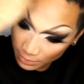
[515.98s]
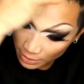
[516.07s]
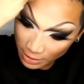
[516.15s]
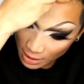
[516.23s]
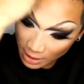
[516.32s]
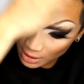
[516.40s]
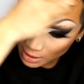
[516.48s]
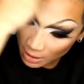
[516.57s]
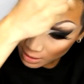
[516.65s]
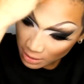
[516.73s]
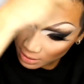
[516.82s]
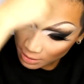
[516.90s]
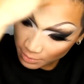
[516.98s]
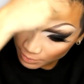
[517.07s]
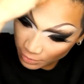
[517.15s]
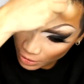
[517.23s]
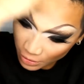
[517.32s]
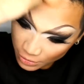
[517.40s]
with that, and I'm
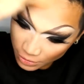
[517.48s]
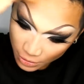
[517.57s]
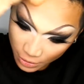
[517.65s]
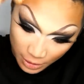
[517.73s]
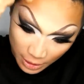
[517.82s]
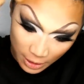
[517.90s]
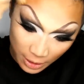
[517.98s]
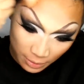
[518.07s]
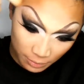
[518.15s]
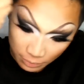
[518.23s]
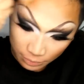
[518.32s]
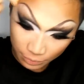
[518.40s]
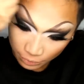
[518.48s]
contouring.